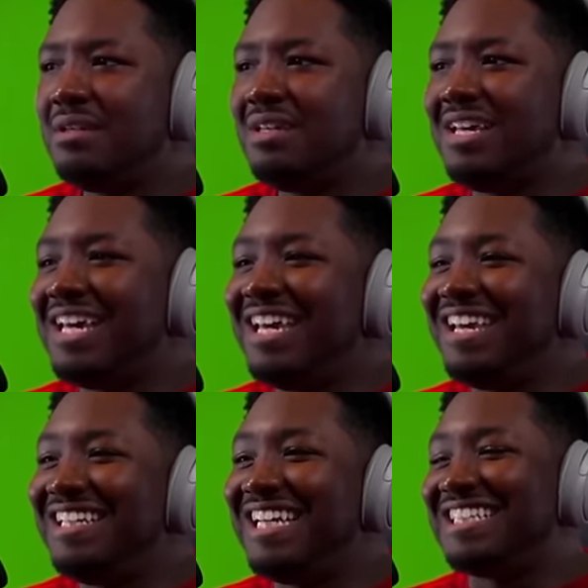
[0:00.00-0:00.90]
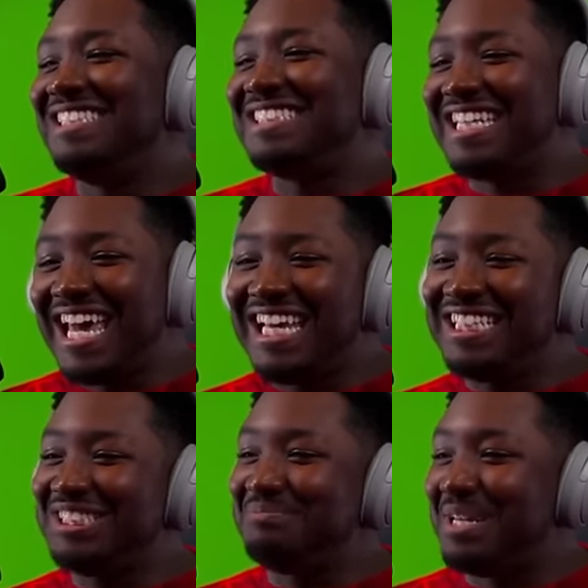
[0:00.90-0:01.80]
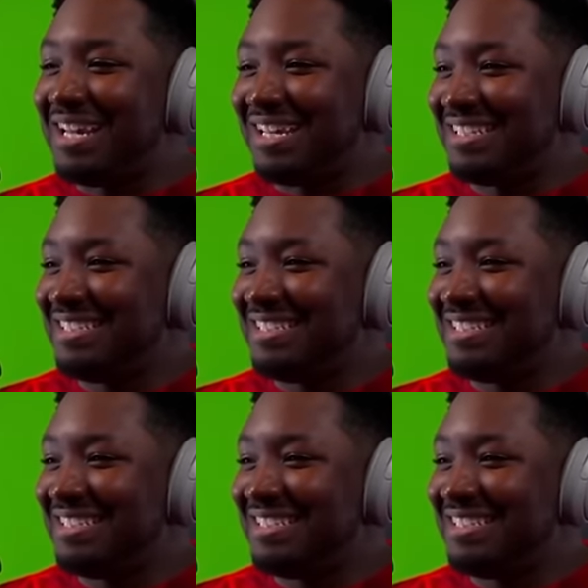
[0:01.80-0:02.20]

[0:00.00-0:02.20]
Hey, Nicolas Cage is back.